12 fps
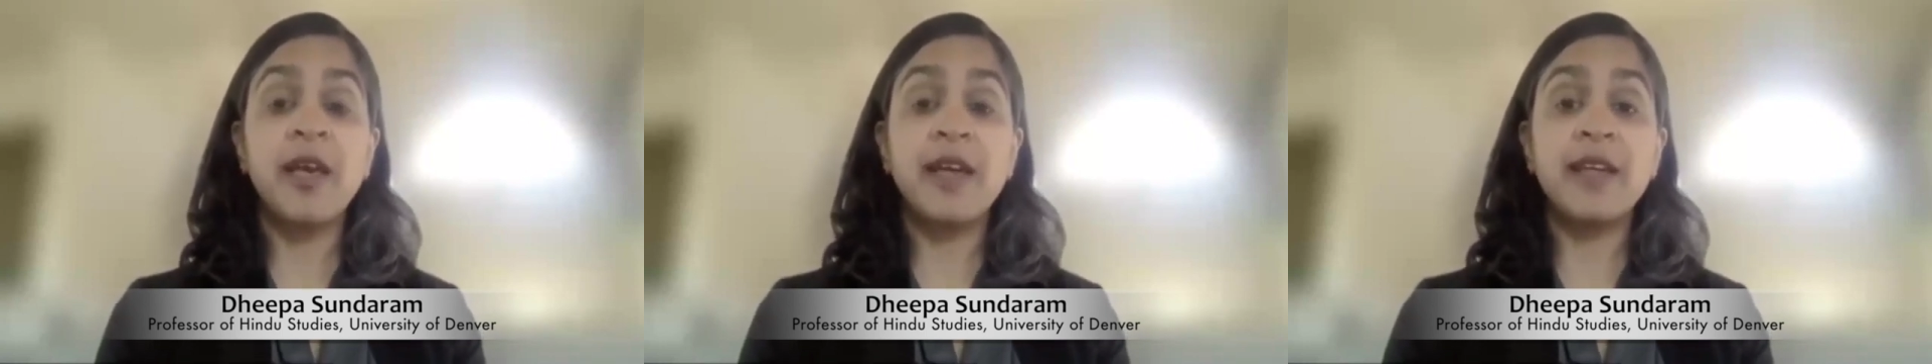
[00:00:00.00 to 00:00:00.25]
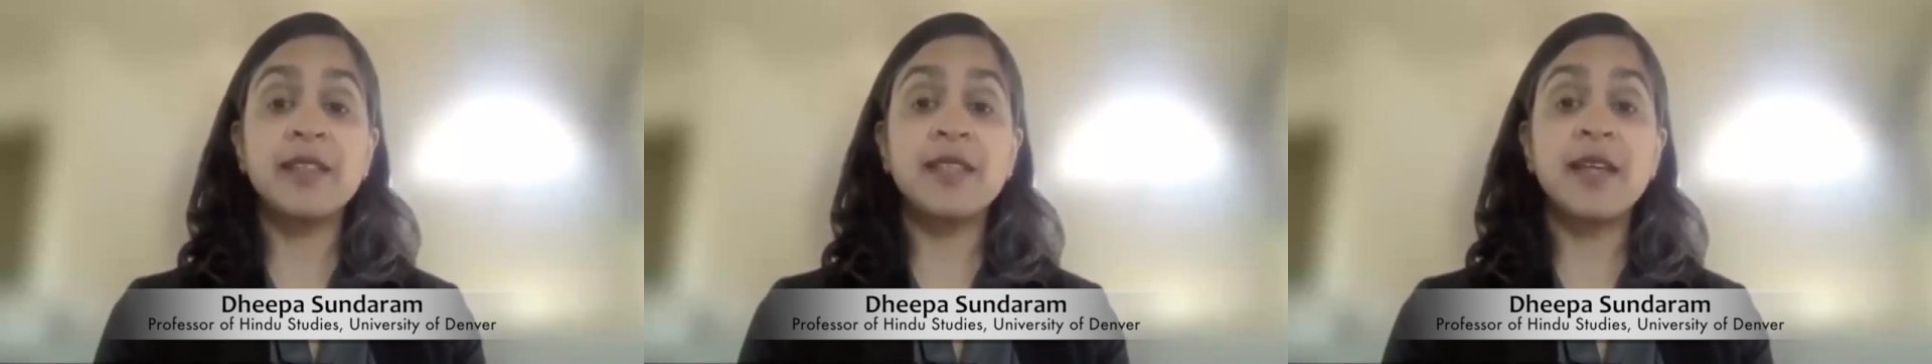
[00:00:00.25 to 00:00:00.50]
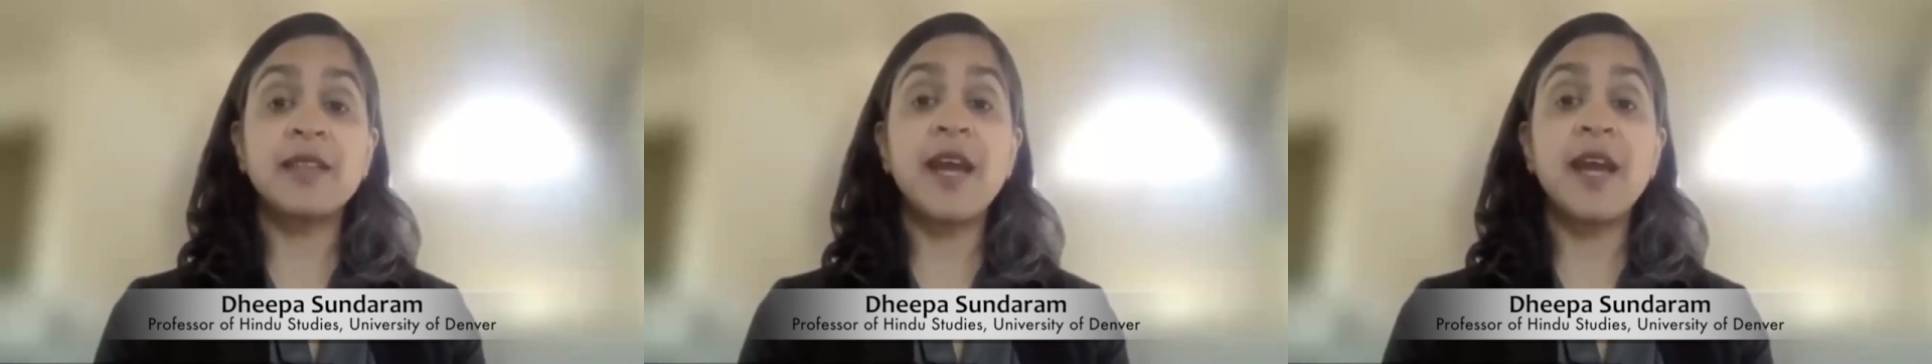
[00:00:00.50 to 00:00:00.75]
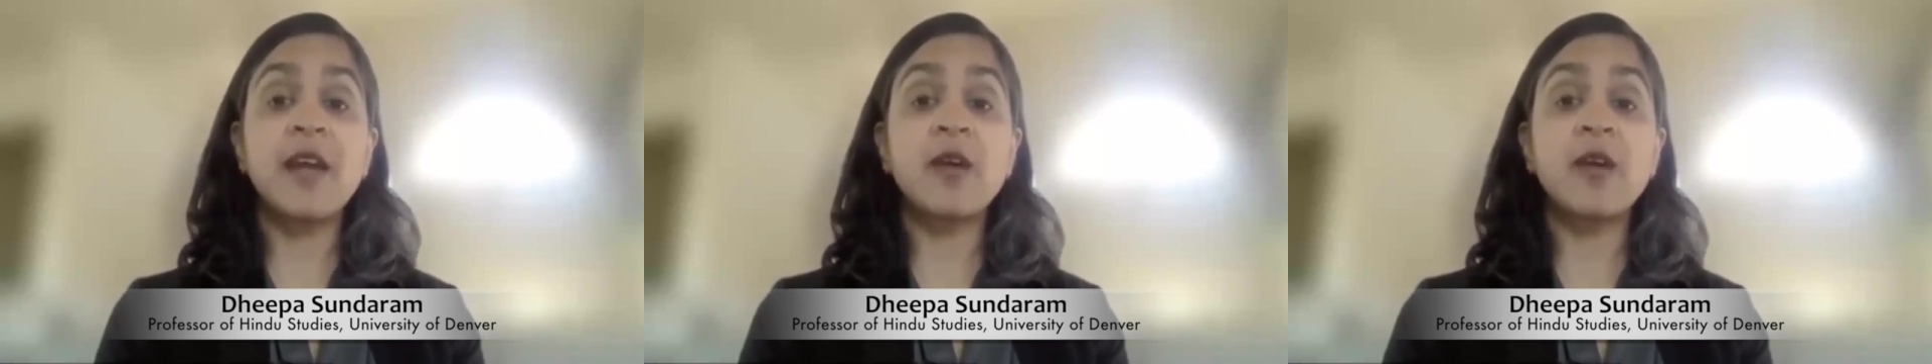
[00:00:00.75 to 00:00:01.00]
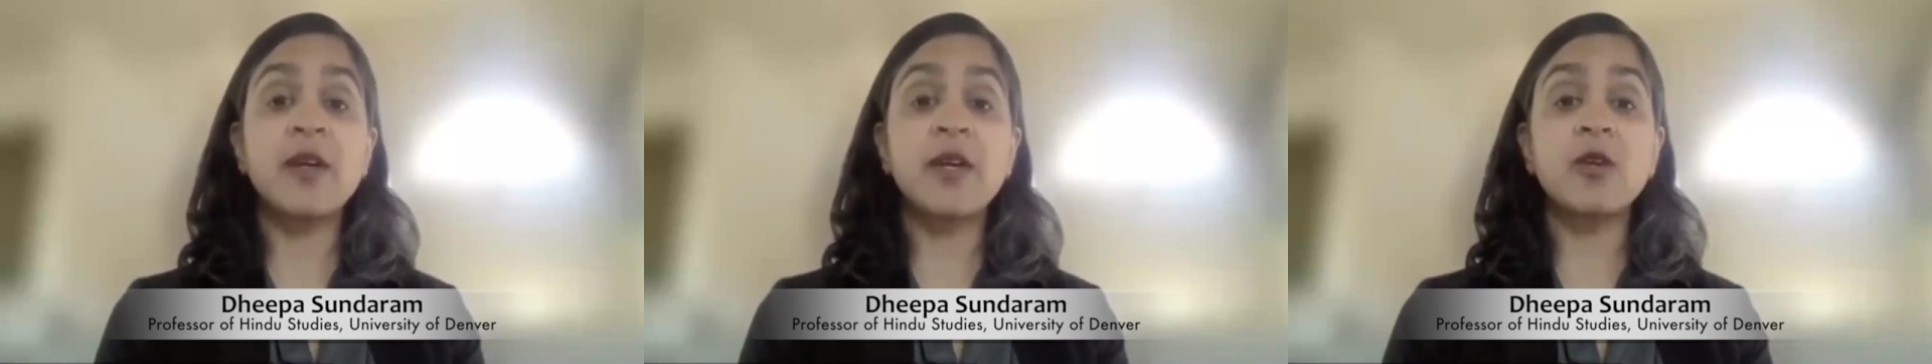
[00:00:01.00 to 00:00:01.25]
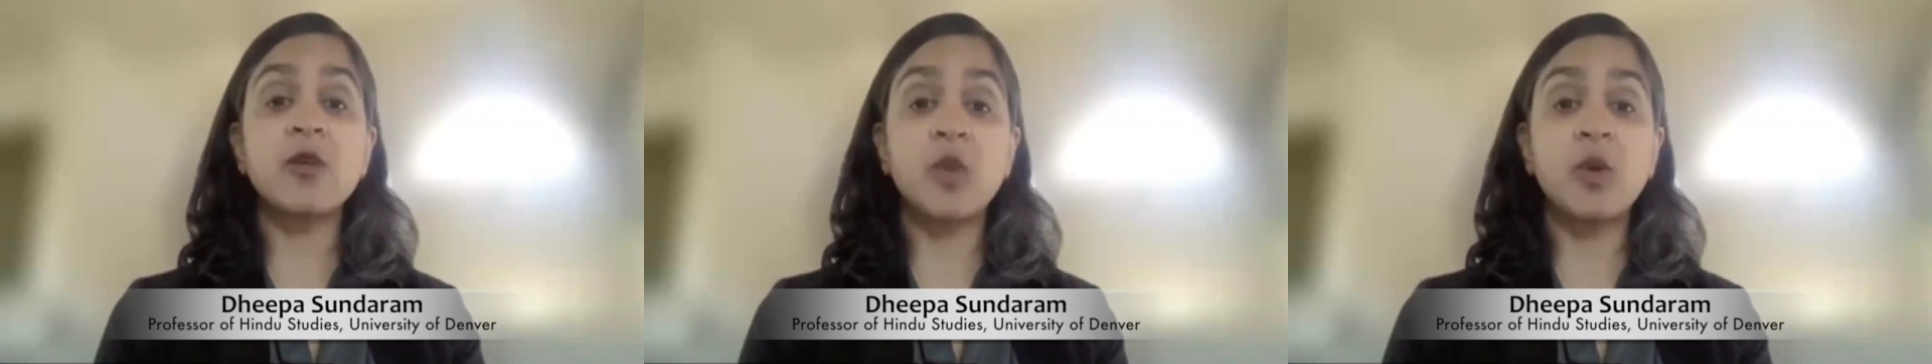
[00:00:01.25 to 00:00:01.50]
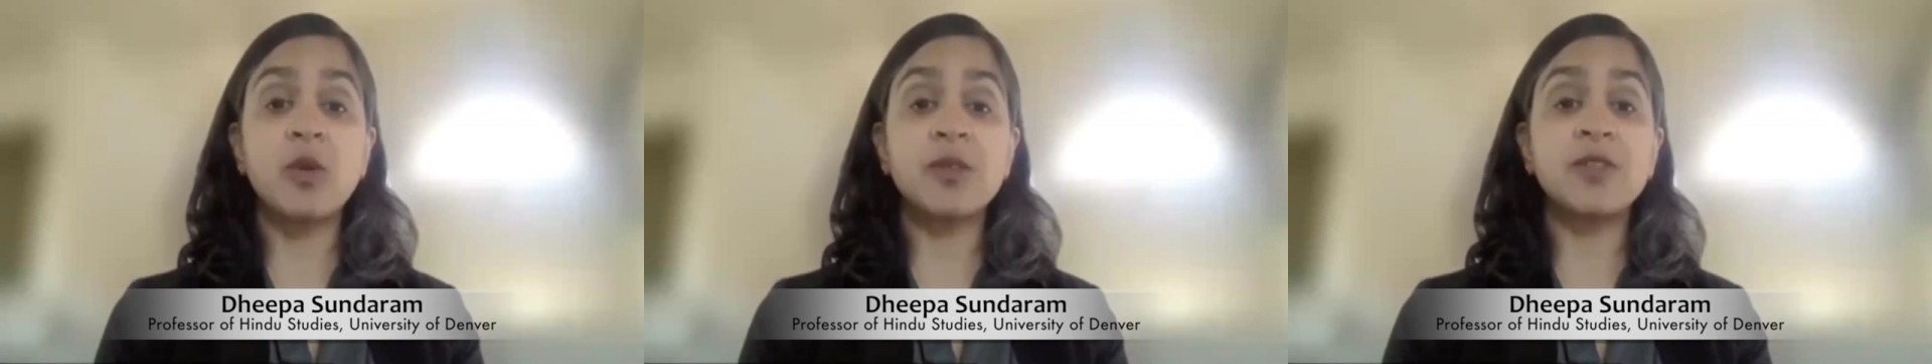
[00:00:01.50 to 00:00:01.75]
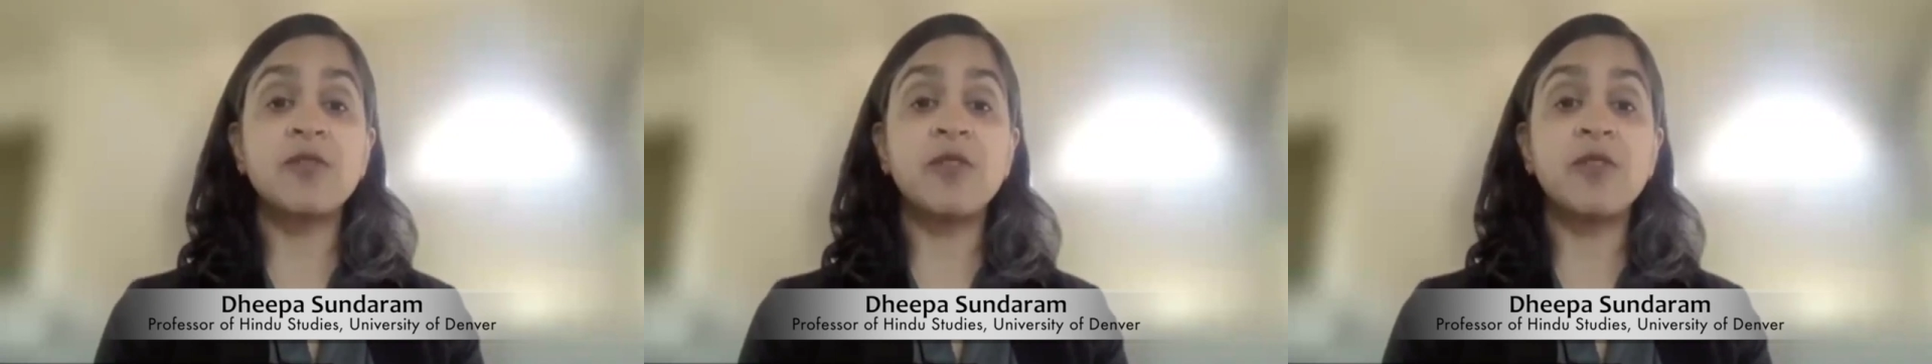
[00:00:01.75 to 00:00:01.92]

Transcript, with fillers: and assigns hierarchical roles to